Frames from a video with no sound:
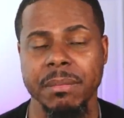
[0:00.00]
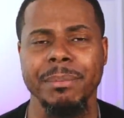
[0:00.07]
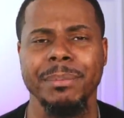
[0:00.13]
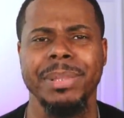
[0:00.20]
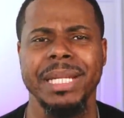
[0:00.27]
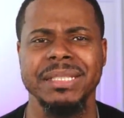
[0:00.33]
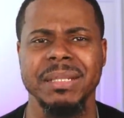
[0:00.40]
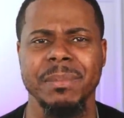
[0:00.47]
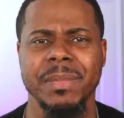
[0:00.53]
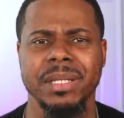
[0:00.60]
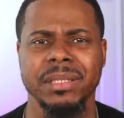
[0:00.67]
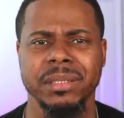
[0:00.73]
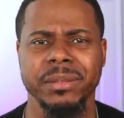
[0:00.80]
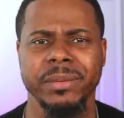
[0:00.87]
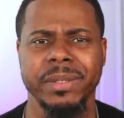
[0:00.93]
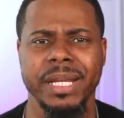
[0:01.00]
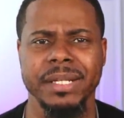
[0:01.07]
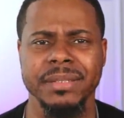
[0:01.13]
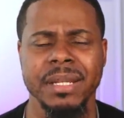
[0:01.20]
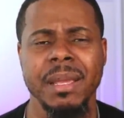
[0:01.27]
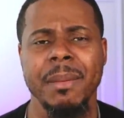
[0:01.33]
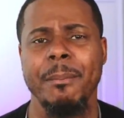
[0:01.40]
place him under arrest,
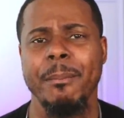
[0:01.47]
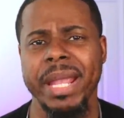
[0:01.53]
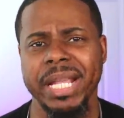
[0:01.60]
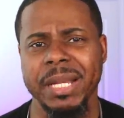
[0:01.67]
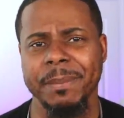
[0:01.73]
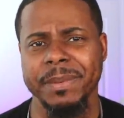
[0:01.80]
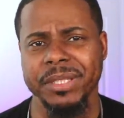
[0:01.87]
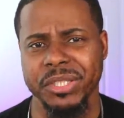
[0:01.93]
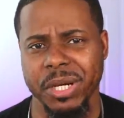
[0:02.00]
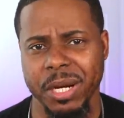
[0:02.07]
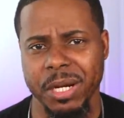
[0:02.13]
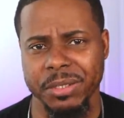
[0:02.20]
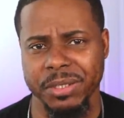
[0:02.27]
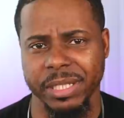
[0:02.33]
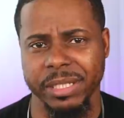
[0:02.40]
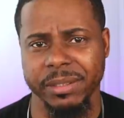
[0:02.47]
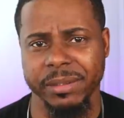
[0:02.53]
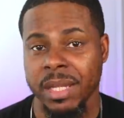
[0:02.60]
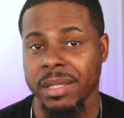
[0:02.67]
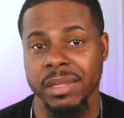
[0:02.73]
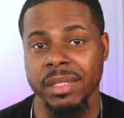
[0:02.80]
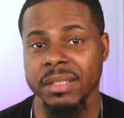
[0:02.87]
make up the charge later.
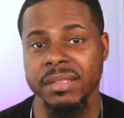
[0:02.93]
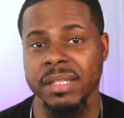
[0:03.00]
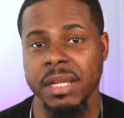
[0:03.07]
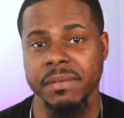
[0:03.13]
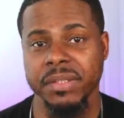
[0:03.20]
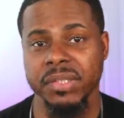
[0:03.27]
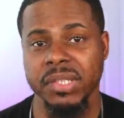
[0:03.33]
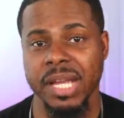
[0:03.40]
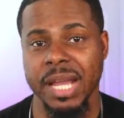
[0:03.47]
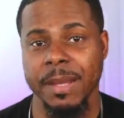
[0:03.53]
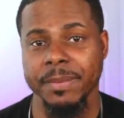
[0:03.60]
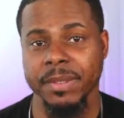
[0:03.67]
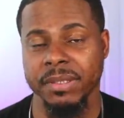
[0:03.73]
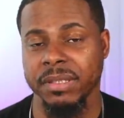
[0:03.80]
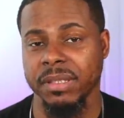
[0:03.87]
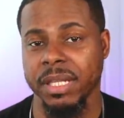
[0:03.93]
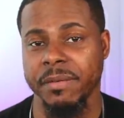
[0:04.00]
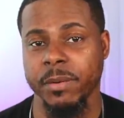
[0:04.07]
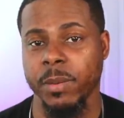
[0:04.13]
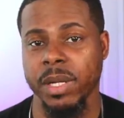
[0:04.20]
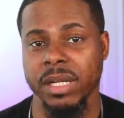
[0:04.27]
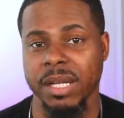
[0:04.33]
This never stops until
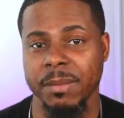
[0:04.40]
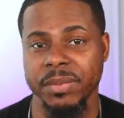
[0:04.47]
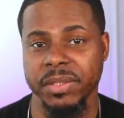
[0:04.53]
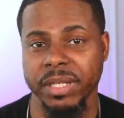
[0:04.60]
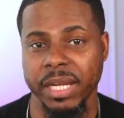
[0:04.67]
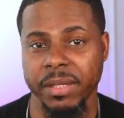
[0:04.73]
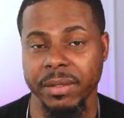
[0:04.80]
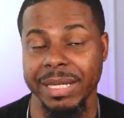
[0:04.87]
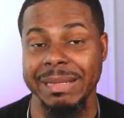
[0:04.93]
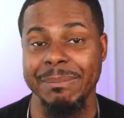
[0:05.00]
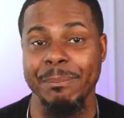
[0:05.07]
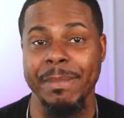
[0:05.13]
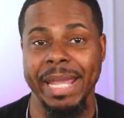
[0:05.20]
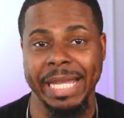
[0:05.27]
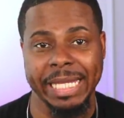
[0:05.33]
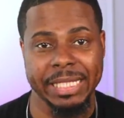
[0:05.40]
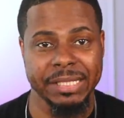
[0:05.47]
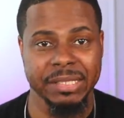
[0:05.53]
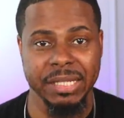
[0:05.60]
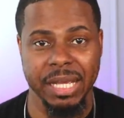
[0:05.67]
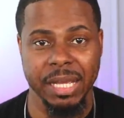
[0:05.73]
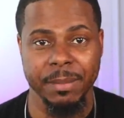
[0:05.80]
everyone comes together and make it
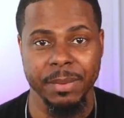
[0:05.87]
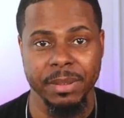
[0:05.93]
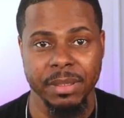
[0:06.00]
stop.